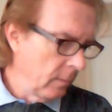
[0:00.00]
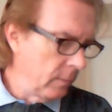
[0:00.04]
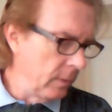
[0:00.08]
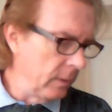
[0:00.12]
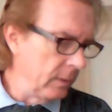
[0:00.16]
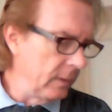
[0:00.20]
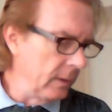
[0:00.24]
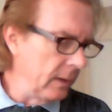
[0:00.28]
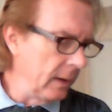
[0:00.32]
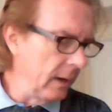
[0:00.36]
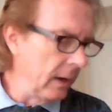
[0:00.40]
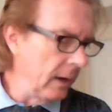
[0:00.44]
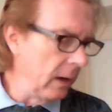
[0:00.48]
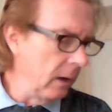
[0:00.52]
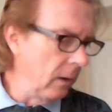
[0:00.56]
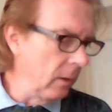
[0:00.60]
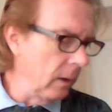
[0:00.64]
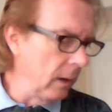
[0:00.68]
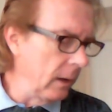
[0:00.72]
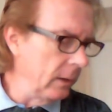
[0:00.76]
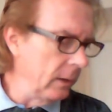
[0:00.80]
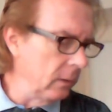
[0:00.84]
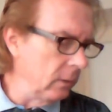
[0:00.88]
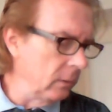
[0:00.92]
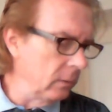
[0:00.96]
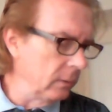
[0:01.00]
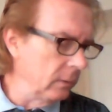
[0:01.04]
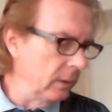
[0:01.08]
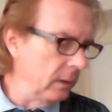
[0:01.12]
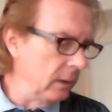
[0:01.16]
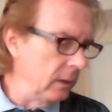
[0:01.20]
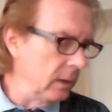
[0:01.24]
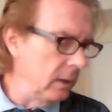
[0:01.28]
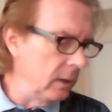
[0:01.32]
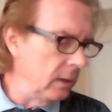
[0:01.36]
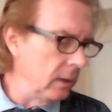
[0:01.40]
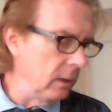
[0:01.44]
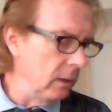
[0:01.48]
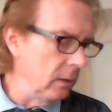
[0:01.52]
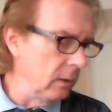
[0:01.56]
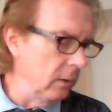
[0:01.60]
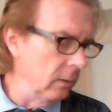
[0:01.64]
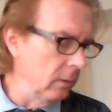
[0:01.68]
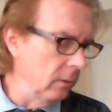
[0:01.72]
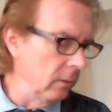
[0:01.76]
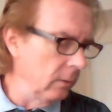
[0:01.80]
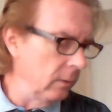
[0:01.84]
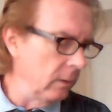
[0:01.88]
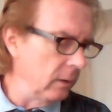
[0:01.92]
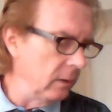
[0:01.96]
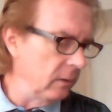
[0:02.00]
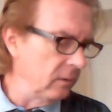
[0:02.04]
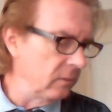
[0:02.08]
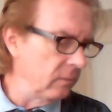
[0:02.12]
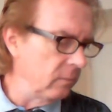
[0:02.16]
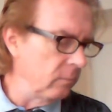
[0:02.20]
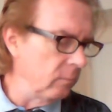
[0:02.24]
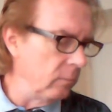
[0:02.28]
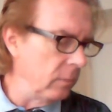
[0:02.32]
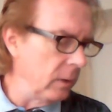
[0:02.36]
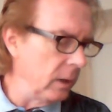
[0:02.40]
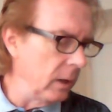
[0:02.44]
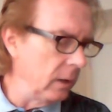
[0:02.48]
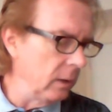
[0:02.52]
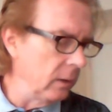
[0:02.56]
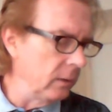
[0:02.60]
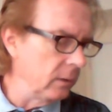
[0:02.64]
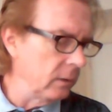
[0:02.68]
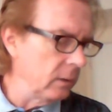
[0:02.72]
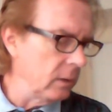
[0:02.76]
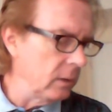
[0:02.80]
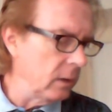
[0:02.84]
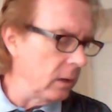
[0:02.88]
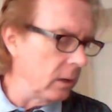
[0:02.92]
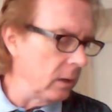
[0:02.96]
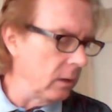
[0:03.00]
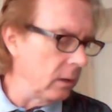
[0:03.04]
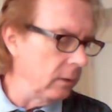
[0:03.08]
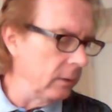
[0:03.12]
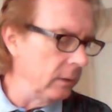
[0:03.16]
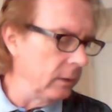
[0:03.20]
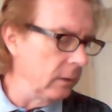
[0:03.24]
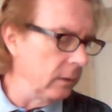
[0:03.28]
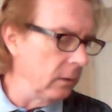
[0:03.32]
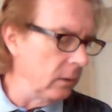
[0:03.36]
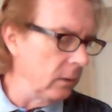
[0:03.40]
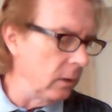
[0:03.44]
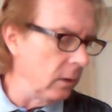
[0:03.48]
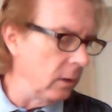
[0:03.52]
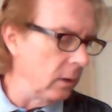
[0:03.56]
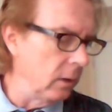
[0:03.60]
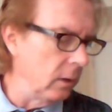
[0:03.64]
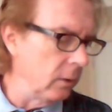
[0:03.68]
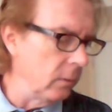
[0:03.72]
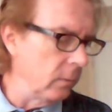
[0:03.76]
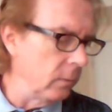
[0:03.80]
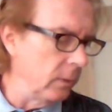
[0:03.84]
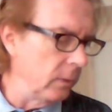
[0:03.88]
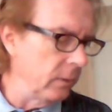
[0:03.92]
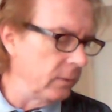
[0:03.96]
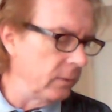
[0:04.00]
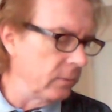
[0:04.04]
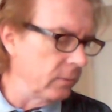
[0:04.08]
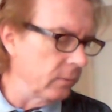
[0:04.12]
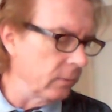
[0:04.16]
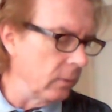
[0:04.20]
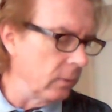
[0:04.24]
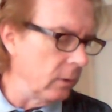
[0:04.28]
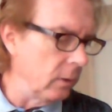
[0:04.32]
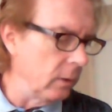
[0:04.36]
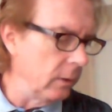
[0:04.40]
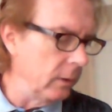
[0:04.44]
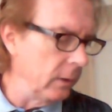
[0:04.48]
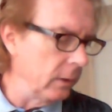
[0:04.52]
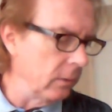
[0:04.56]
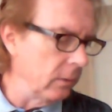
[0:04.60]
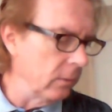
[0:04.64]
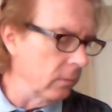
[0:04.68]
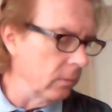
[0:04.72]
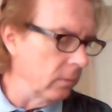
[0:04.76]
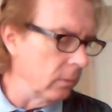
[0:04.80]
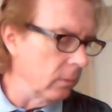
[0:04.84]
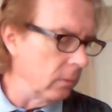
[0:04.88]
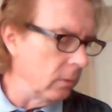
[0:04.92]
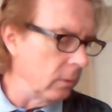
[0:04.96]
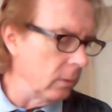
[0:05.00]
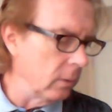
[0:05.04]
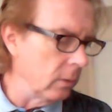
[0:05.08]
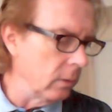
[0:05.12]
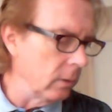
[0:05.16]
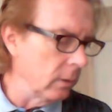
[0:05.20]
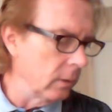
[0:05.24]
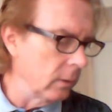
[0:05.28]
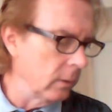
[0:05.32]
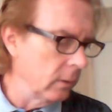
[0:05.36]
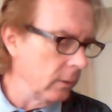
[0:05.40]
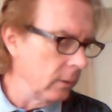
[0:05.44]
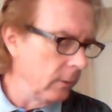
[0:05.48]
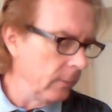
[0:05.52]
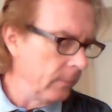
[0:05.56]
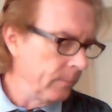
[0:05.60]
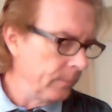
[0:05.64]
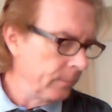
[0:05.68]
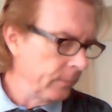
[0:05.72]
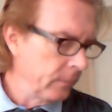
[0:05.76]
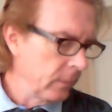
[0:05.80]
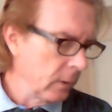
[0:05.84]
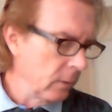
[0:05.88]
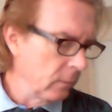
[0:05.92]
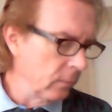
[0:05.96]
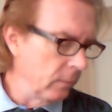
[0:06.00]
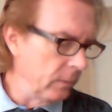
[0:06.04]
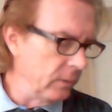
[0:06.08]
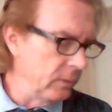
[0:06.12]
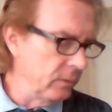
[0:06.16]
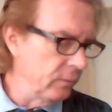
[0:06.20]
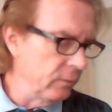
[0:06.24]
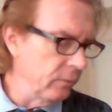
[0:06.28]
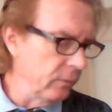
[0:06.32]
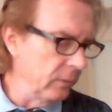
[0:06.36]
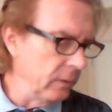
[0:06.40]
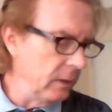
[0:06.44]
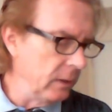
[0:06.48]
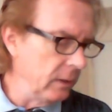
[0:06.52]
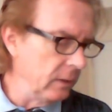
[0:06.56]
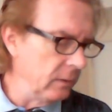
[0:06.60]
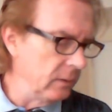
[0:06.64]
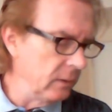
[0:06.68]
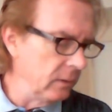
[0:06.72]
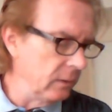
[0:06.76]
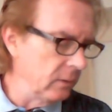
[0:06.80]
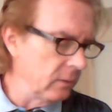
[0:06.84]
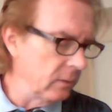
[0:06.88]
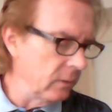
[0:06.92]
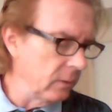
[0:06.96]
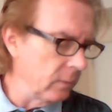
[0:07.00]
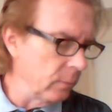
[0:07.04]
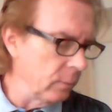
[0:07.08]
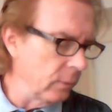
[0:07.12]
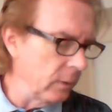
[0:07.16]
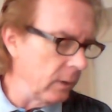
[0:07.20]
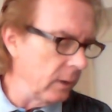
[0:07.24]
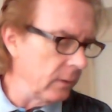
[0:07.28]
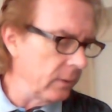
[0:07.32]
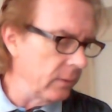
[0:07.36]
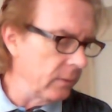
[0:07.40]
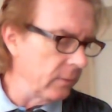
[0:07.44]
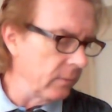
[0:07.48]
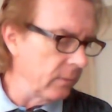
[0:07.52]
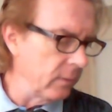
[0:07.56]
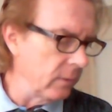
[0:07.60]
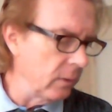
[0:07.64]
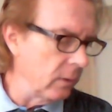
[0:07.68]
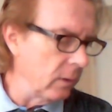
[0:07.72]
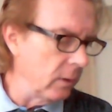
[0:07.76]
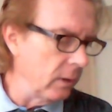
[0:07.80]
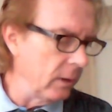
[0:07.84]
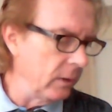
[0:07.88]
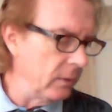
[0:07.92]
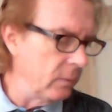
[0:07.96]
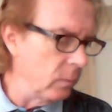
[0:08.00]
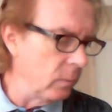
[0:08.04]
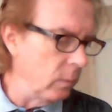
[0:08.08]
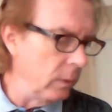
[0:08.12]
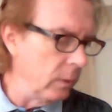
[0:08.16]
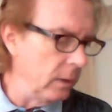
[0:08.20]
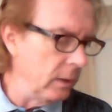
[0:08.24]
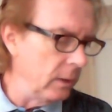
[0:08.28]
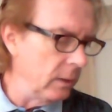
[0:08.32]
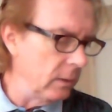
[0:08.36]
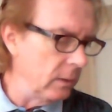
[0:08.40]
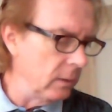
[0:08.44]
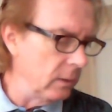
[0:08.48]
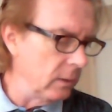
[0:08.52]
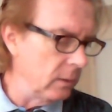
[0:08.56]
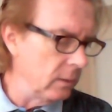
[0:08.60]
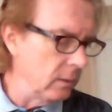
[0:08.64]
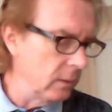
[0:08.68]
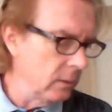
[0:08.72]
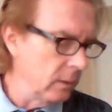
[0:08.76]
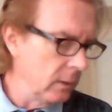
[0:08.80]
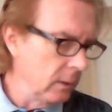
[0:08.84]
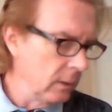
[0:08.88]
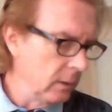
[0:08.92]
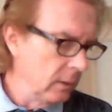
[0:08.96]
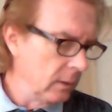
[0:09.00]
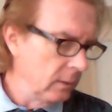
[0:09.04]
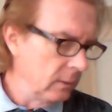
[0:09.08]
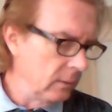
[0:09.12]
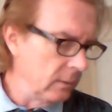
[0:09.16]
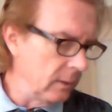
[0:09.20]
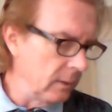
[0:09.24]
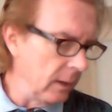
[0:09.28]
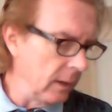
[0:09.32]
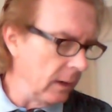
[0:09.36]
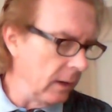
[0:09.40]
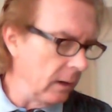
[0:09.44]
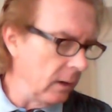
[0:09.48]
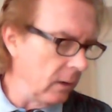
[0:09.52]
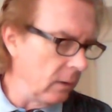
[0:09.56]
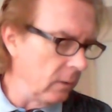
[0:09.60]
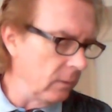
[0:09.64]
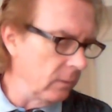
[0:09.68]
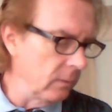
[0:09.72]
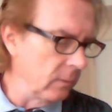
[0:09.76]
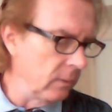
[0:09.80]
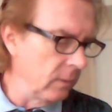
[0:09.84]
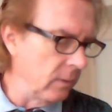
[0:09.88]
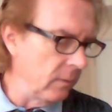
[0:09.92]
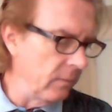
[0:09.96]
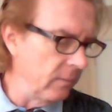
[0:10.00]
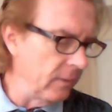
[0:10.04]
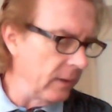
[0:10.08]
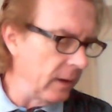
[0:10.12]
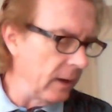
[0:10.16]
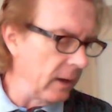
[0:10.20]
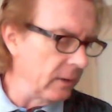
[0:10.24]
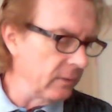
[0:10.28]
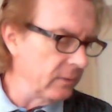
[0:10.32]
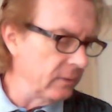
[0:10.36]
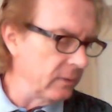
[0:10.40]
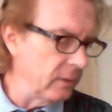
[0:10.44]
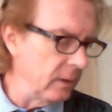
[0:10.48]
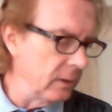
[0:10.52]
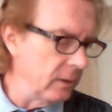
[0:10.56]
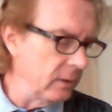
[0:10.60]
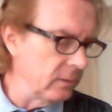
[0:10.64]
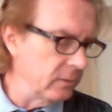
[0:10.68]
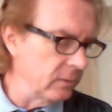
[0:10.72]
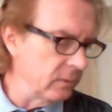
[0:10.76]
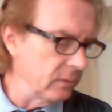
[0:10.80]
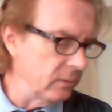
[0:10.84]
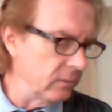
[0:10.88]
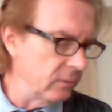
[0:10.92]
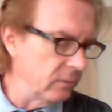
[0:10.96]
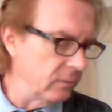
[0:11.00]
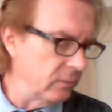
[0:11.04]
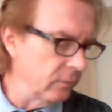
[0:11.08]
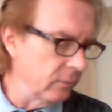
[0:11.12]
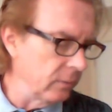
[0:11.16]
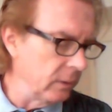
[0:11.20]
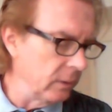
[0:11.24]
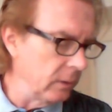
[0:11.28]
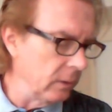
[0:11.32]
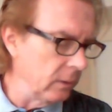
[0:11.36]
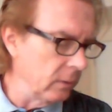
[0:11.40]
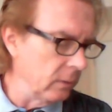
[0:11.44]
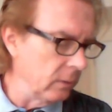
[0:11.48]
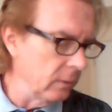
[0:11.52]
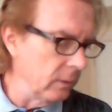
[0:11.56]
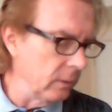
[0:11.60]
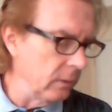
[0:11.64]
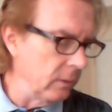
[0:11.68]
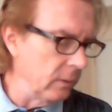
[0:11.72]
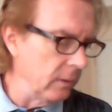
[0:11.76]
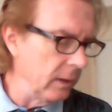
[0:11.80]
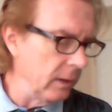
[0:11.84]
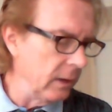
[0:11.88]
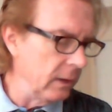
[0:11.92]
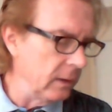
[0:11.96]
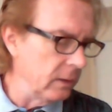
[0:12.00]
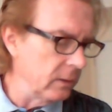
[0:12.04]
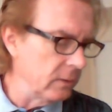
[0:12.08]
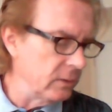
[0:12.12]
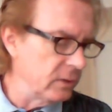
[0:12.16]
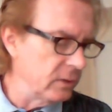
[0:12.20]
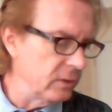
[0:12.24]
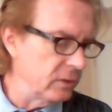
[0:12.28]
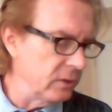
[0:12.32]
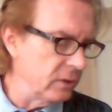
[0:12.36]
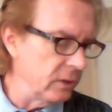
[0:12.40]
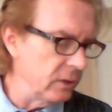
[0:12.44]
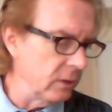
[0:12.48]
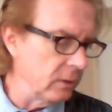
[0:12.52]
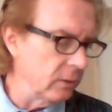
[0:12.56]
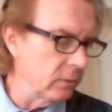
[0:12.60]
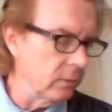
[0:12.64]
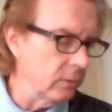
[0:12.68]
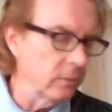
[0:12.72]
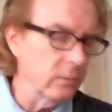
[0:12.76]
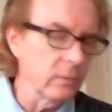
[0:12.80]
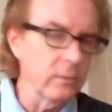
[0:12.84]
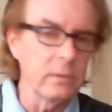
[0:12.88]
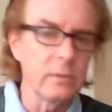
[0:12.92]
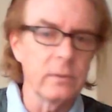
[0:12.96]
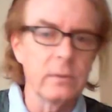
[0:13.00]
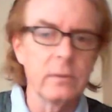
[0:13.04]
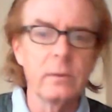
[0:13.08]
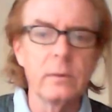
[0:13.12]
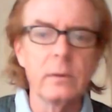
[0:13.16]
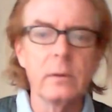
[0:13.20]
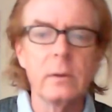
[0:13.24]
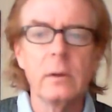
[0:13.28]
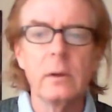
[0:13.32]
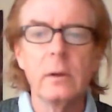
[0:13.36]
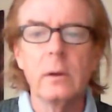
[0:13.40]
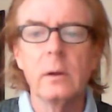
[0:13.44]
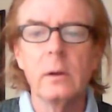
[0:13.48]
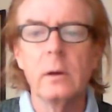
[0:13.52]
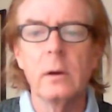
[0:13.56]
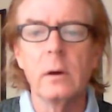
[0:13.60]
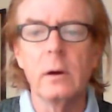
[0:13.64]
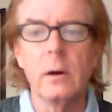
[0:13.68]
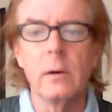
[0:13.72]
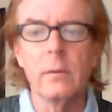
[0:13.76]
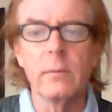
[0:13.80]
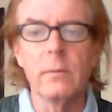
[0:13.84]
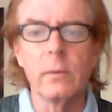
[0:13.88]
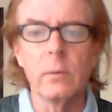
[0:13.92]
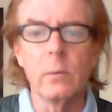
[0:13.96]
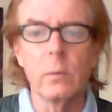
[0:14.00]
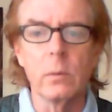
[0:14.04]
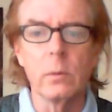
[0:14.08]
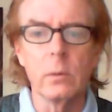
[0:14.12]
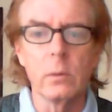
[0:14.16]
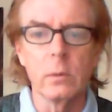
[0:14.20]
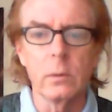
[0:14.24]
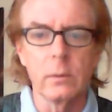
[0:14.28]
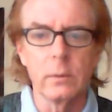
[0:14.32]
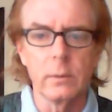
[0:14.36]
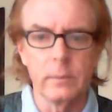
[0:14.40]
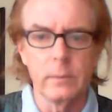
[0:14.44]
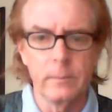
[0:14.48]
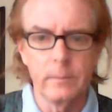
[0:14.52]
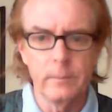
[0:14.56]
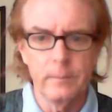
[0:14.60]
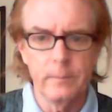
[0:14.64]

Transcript: But now I only hear its melancholy, long withdrawing roar, retreating to the breath of the night wind, down the vast edges, drear and naked shingles of the world.